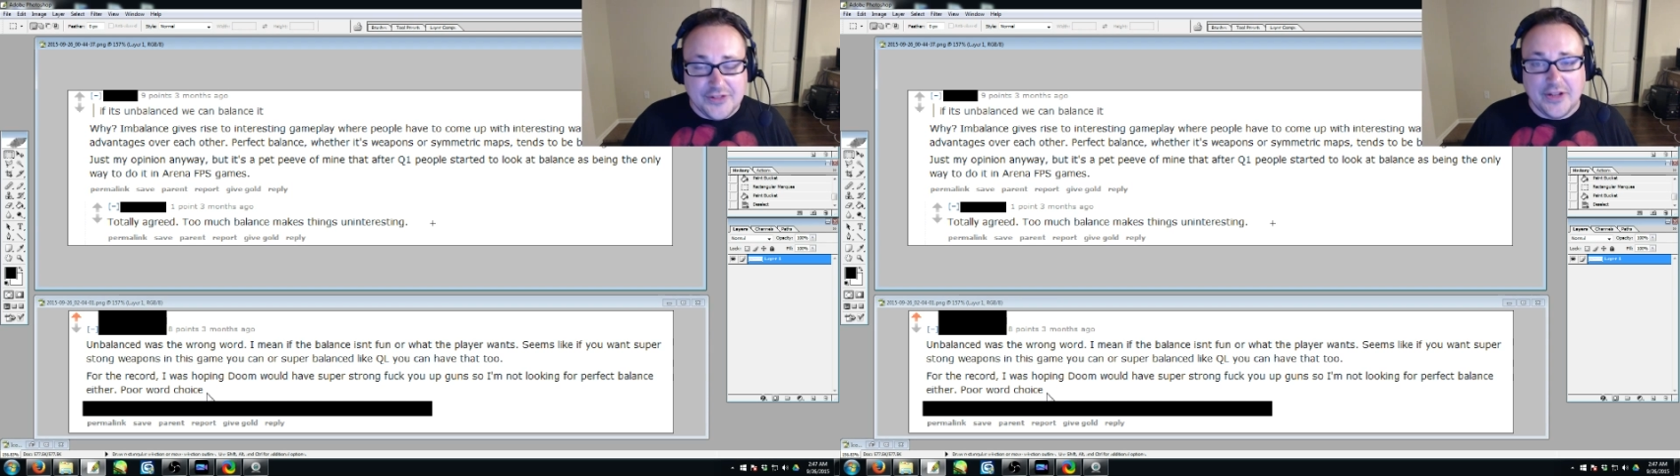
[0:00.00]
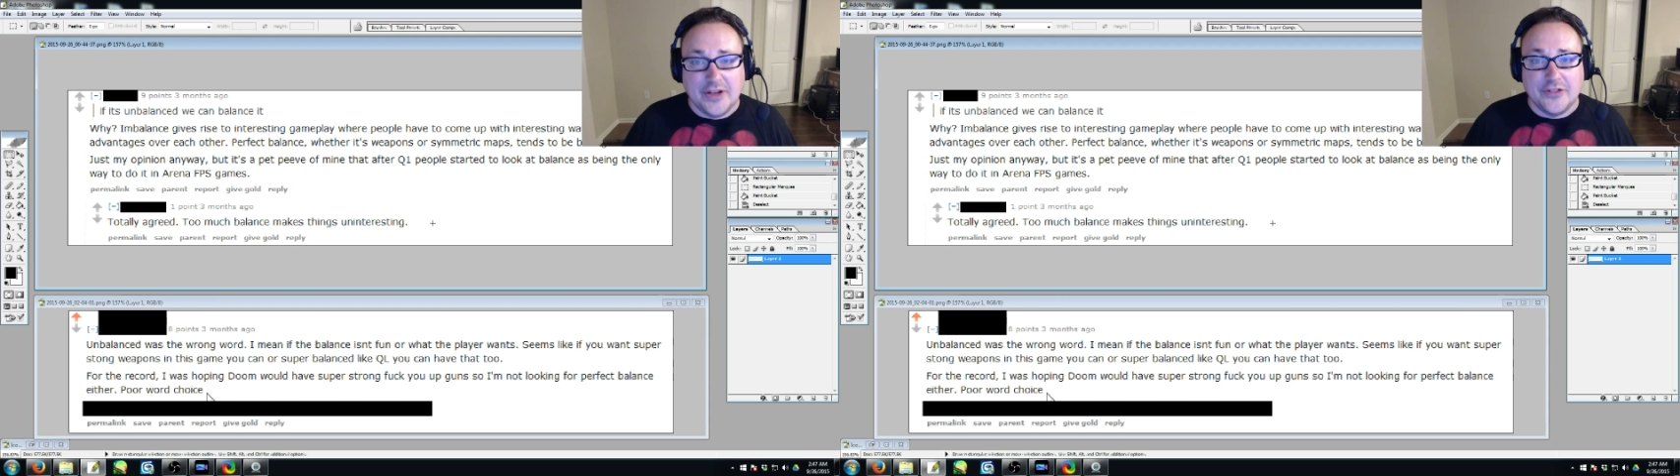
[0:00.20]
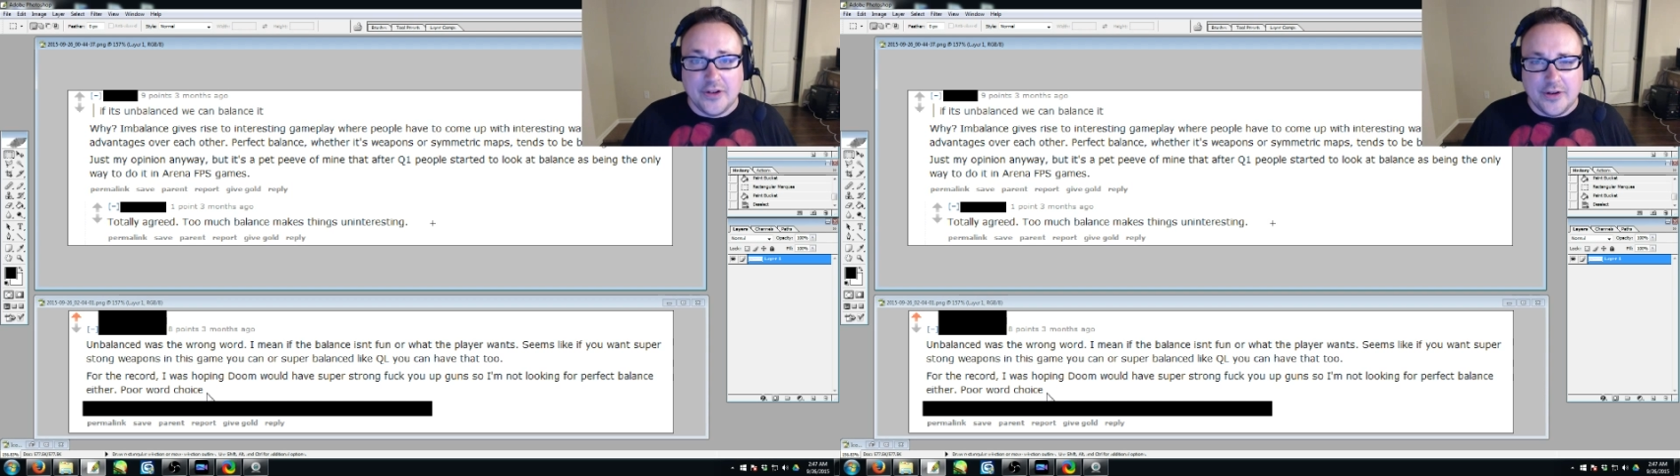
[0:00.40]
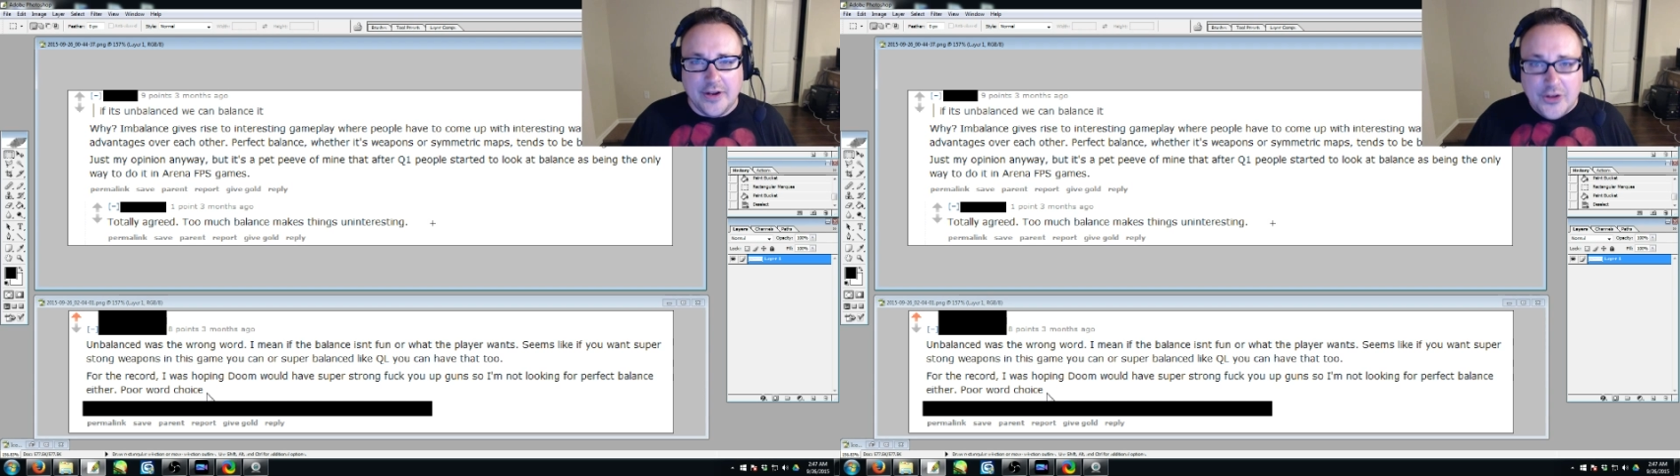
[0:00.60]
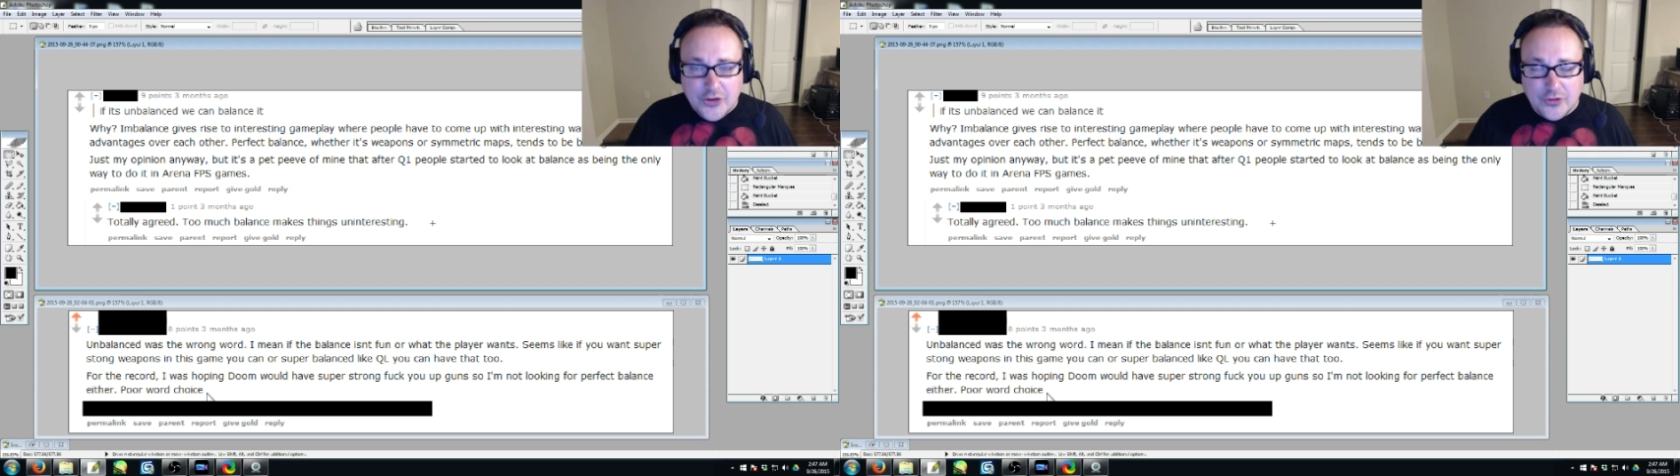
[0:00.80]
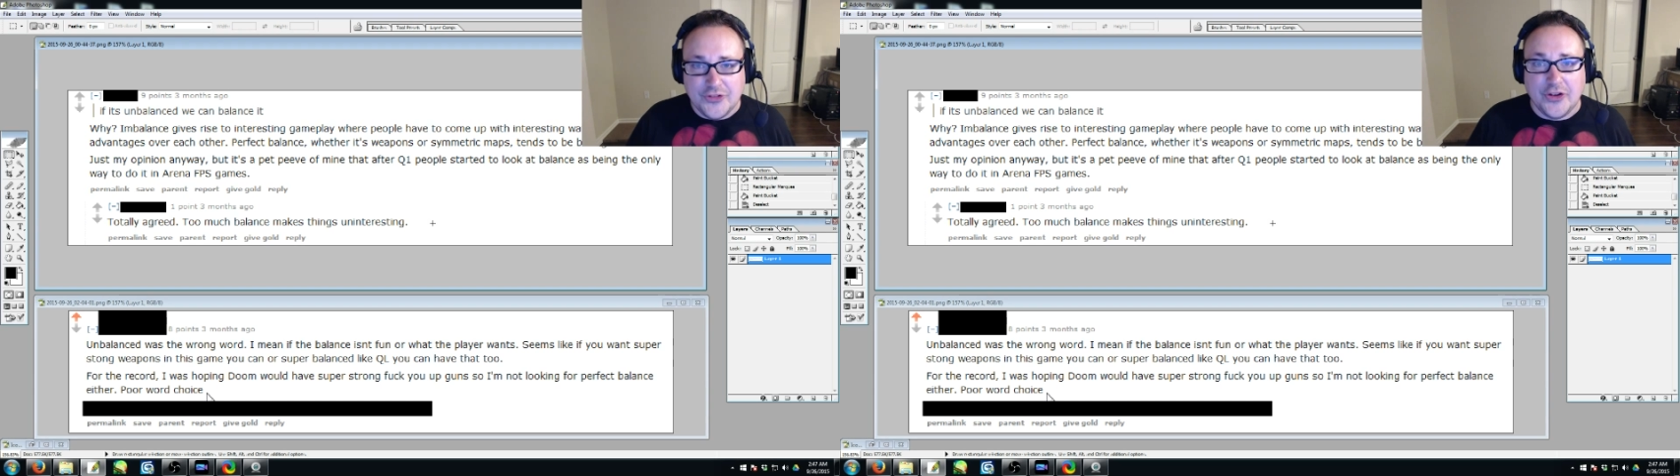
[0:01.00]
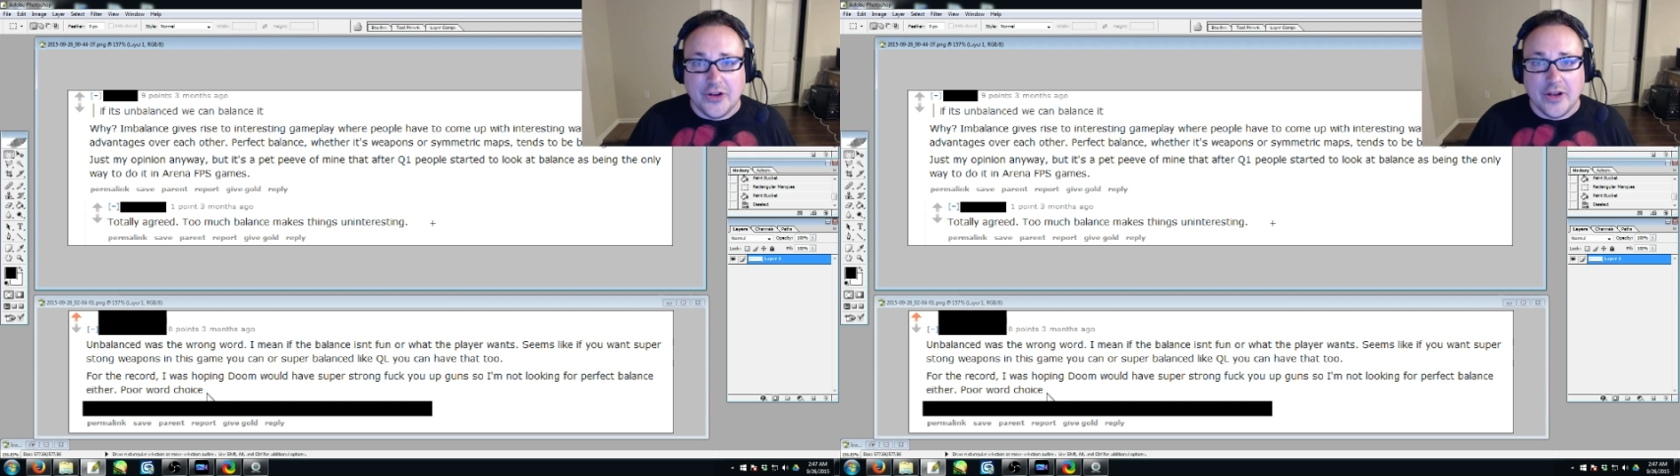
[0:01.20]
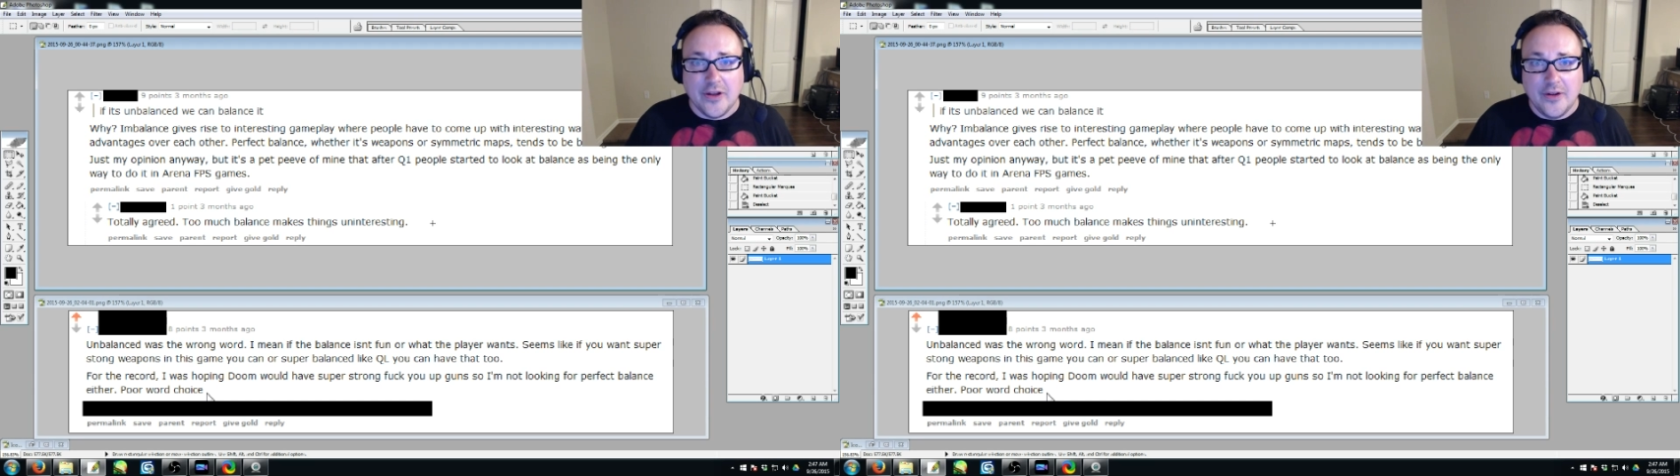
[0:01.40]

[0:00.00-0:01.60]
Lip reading: things uninteresting.